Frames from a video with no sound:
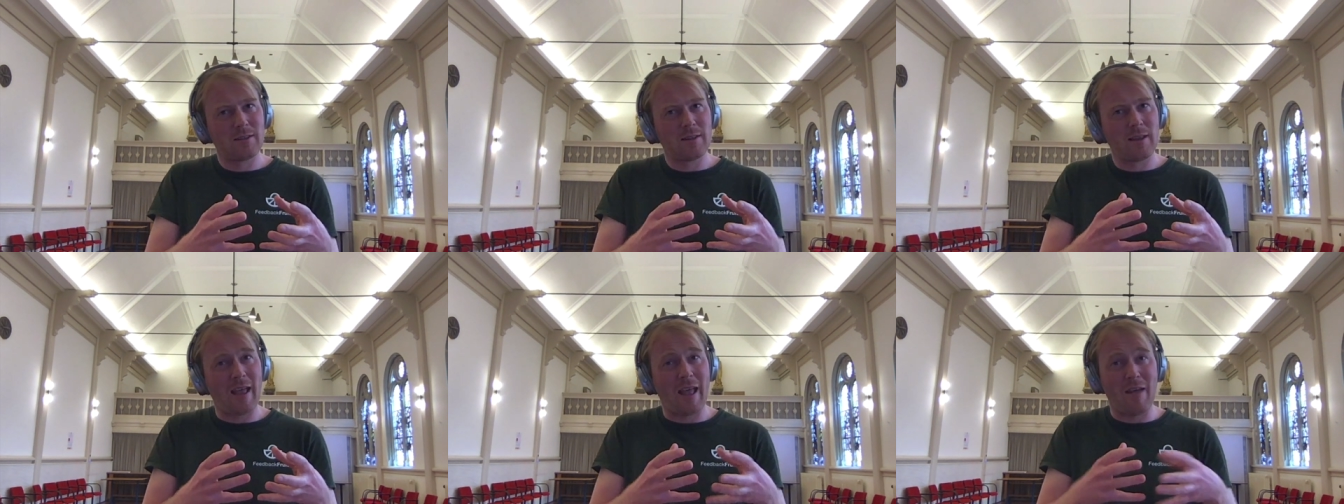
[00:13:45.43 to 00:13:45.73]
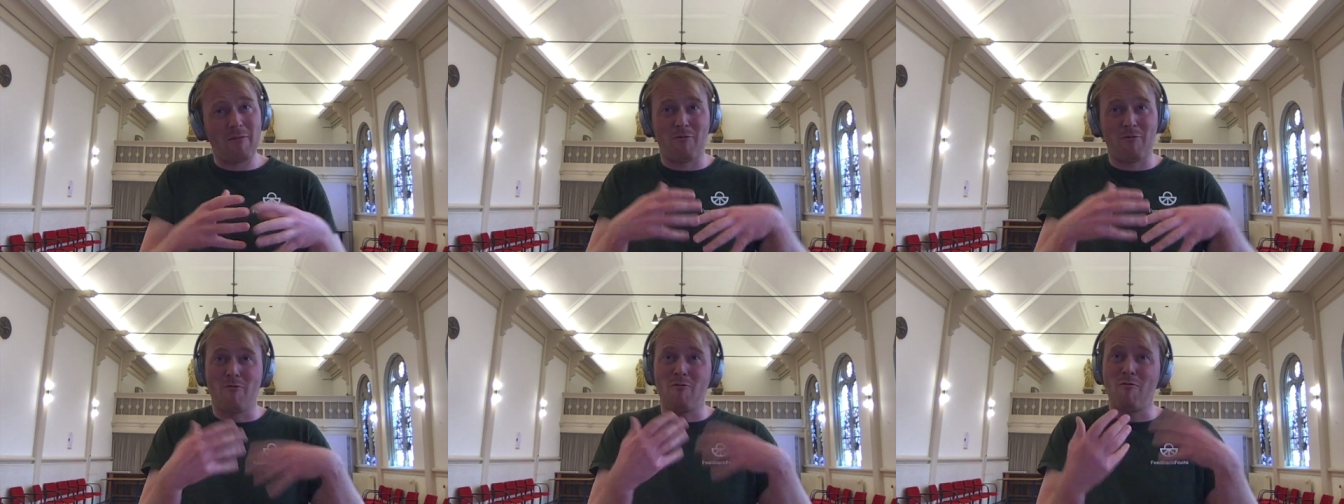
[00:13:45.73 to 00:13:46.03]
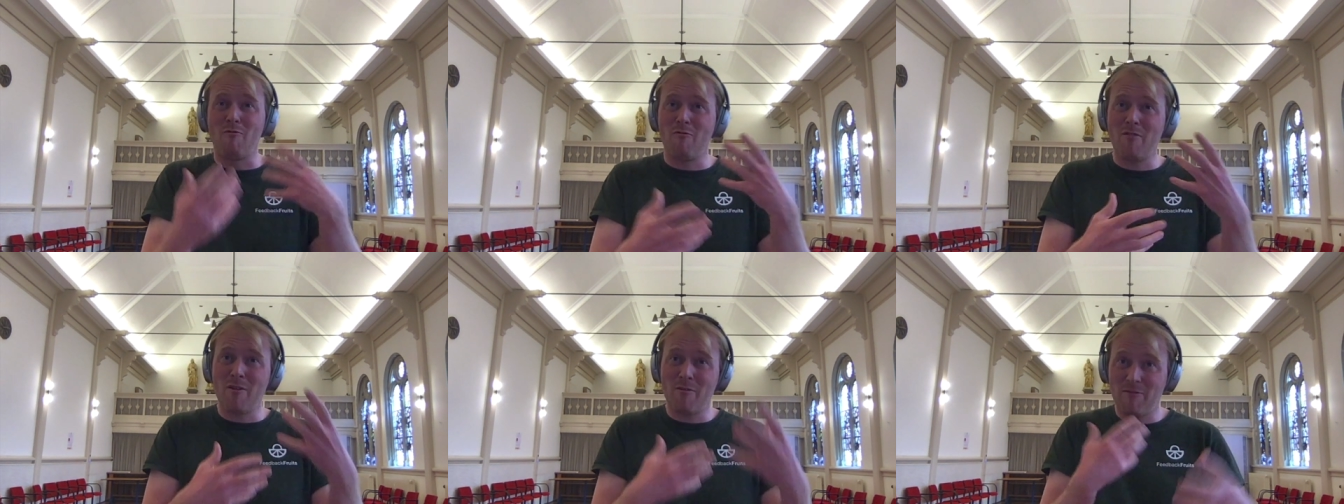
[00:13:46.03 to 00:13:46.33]
have
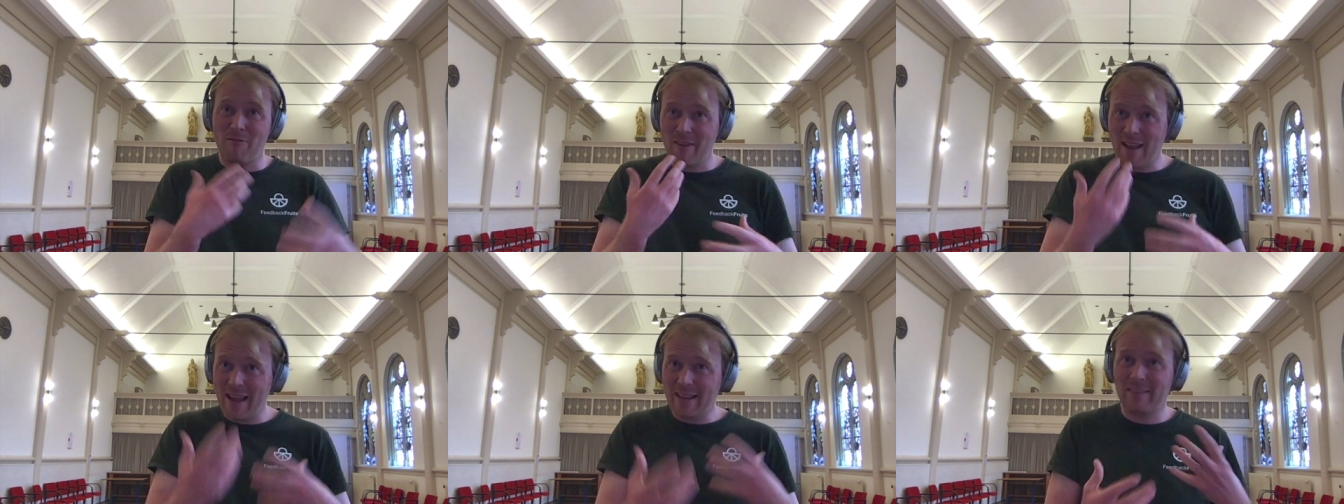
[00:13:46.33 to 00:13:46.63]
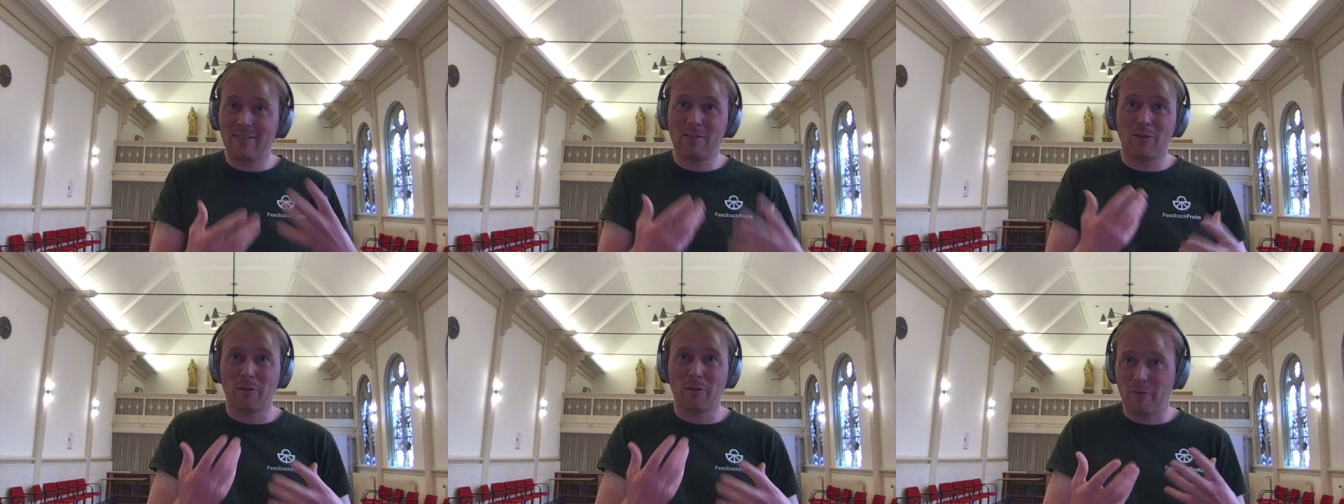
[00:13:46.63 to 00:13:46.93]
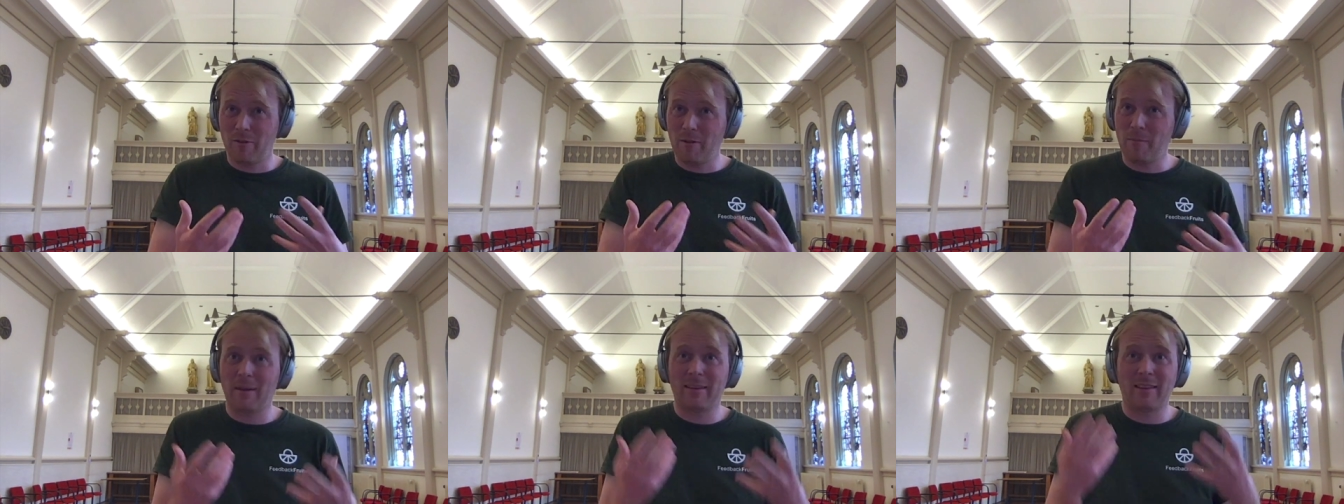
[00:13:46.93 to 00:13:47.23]
reflected on the
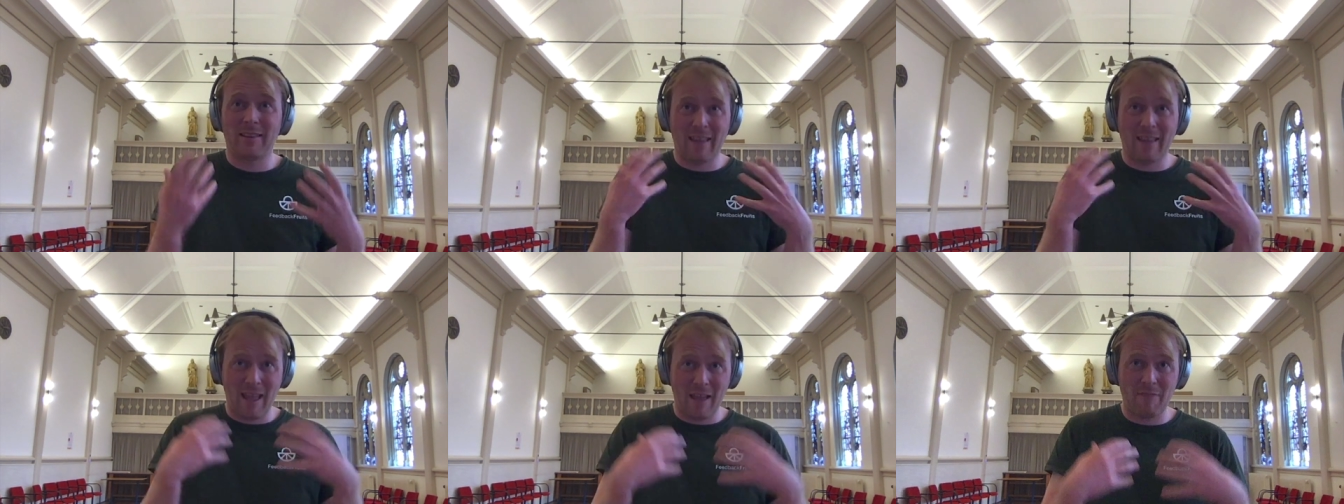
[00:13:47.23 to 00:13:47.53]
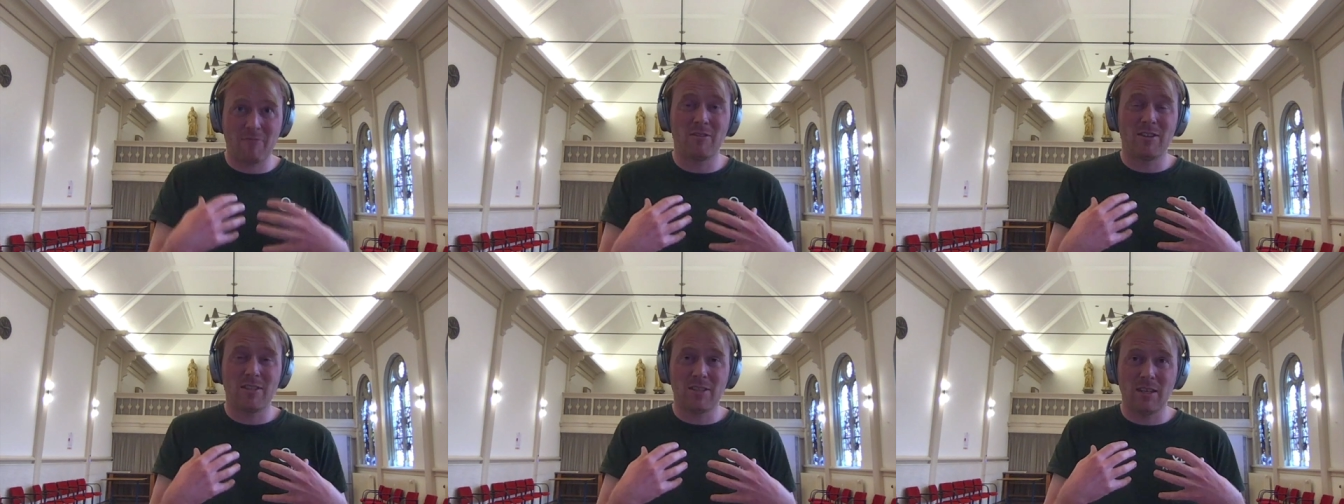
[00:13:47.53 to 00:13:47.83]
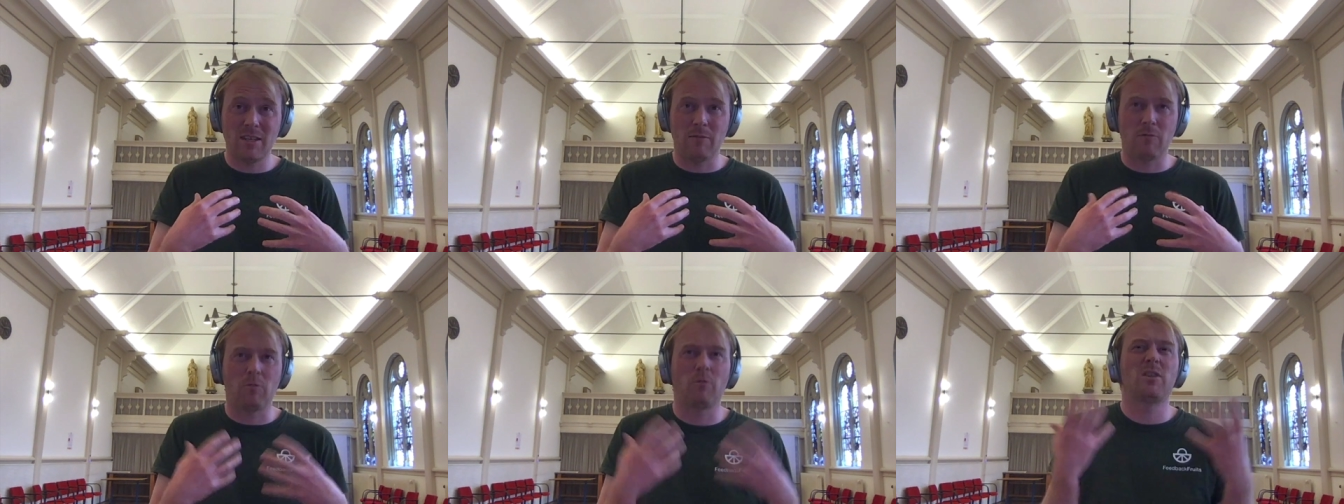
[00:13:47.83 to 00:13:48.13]
feedback that they have
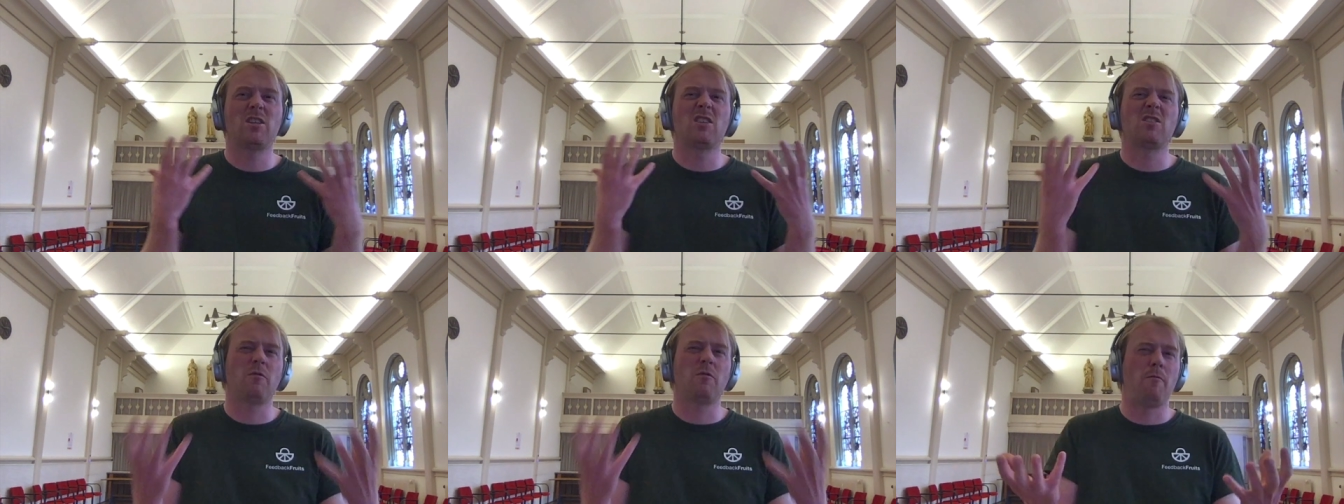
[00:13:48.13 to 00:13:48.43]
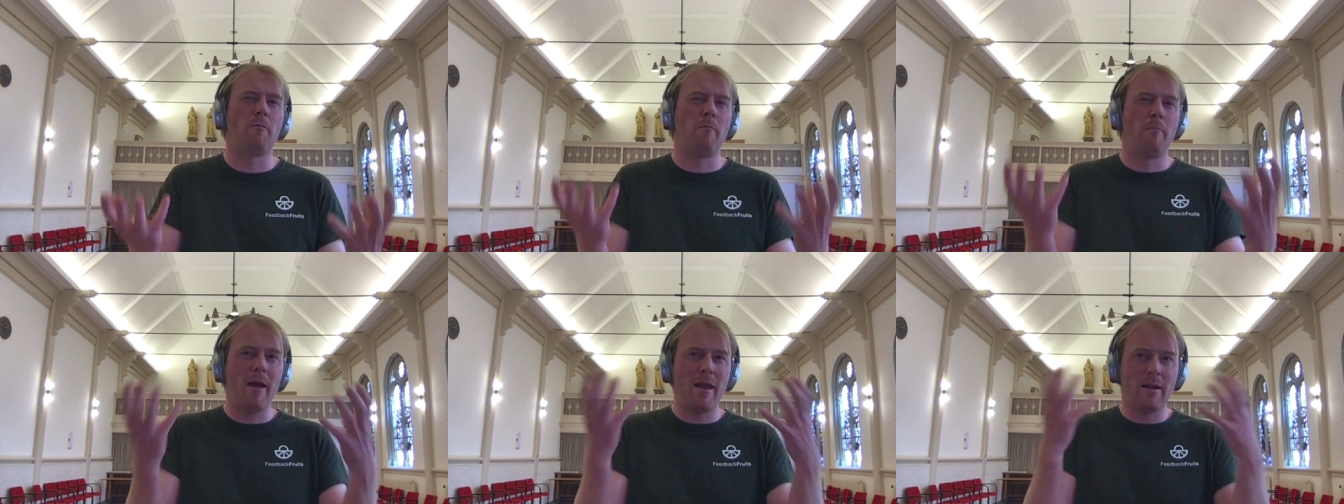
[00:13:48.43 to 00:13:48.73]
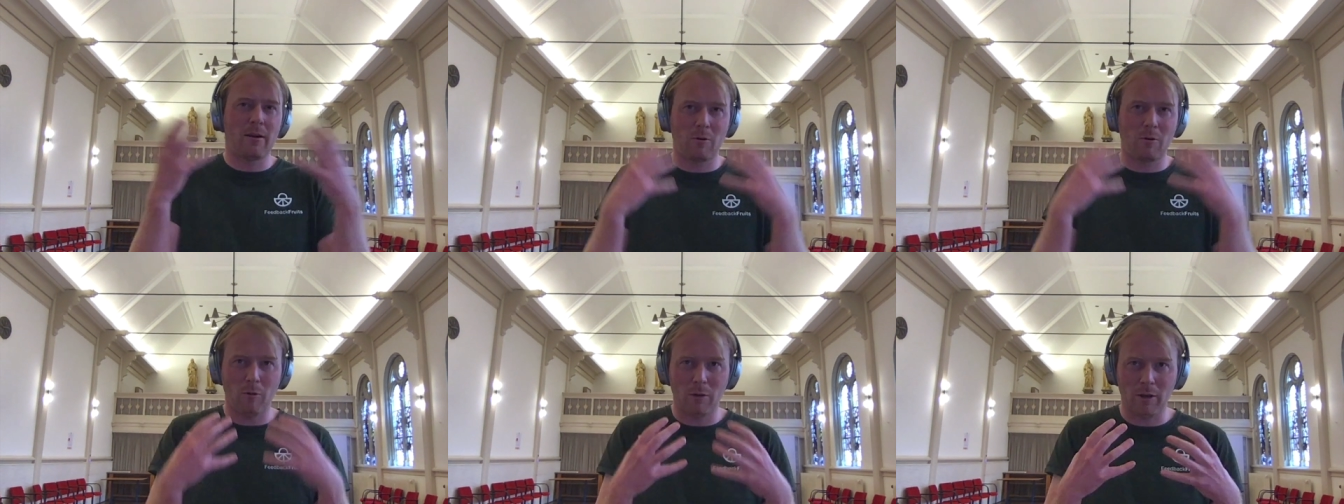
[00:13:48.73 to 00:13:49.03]
received, which is of better
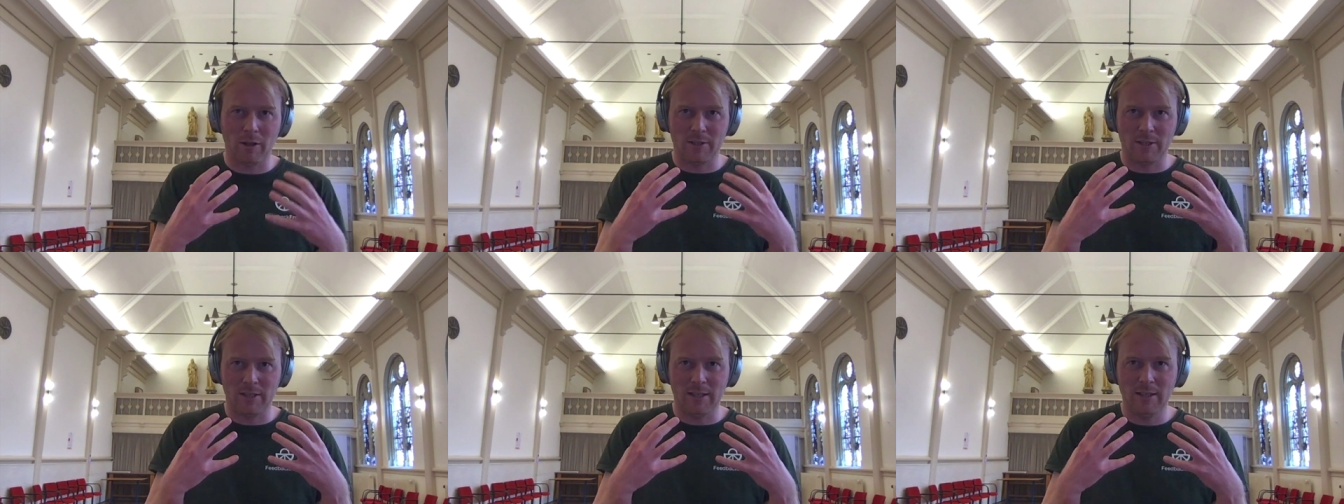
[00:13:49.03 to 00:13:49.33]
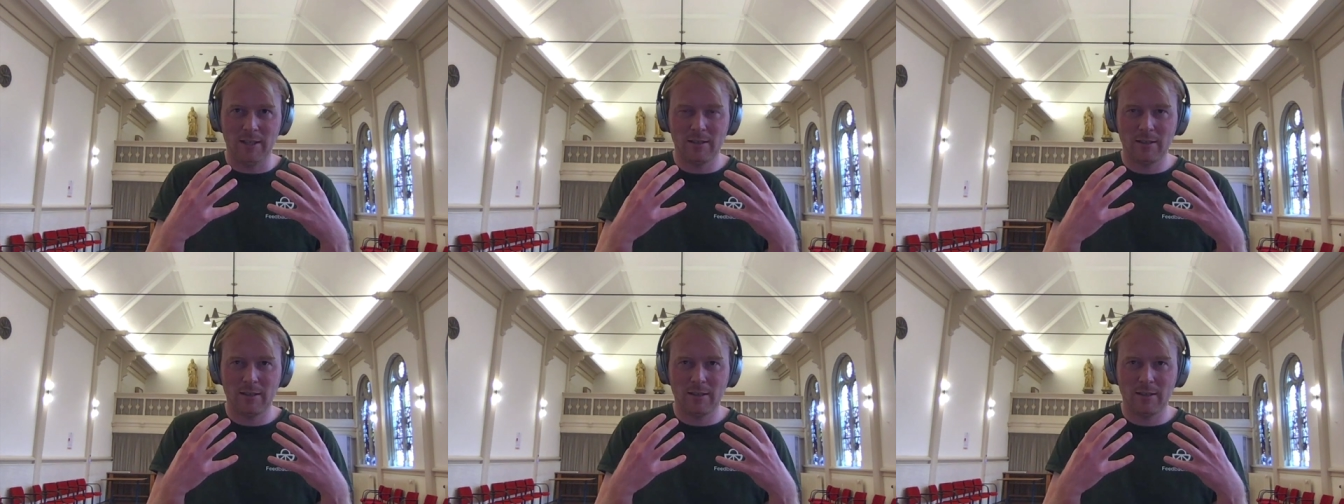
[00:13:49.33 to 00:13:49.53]
quality,